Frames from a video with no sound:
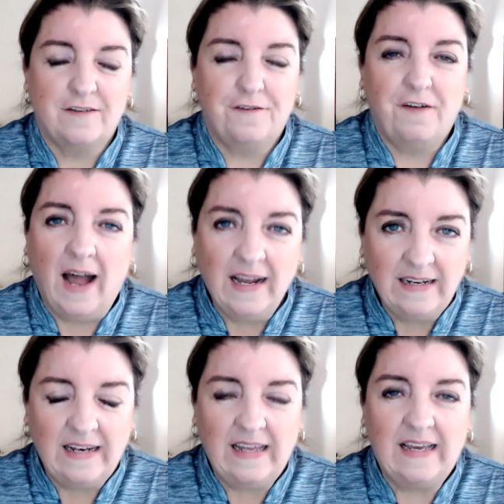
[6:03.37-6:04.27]
is
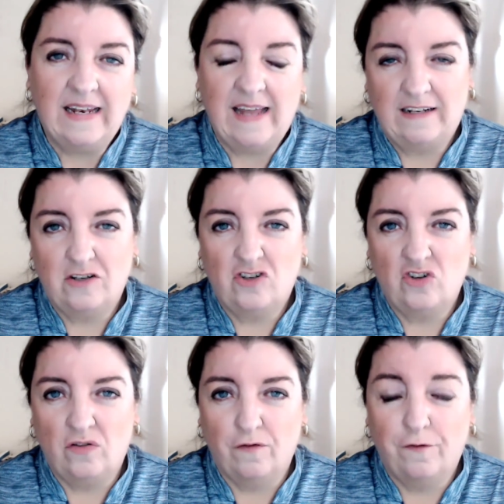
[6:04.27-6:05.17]
finally connected
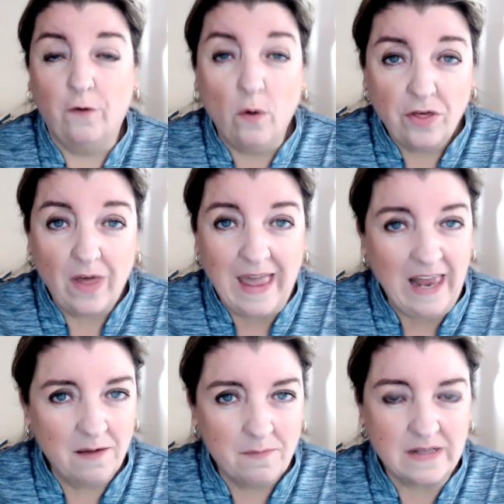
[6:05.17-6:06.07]
to the fourth
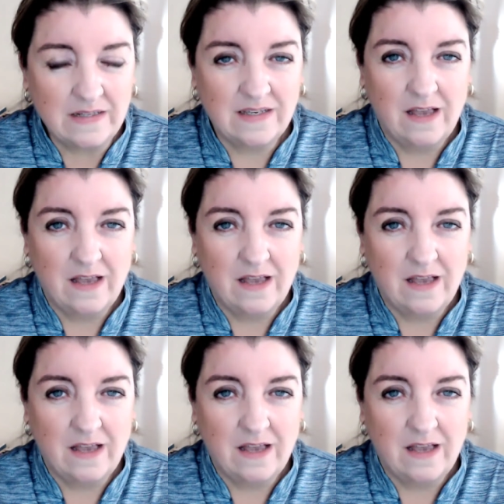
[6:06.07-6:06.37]
element